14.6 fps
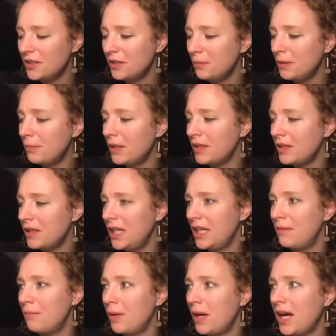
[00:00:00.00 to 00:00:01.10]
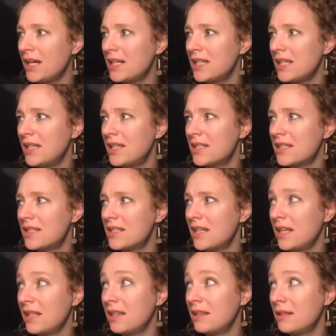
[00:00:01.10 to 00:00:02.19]
a little bit about the impact that this
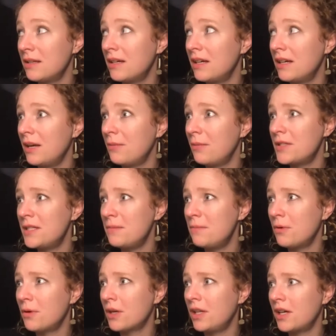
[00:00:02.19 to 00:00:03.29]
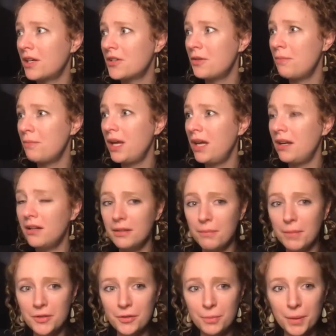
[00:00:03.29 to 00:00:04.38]
that the Edward C. Moore collection made on the
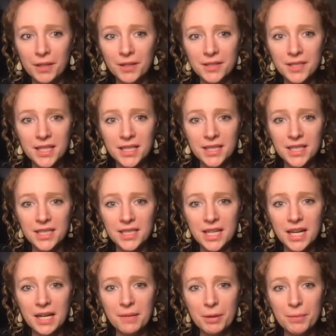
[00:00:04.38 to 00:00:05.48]
Metropolitan at that time?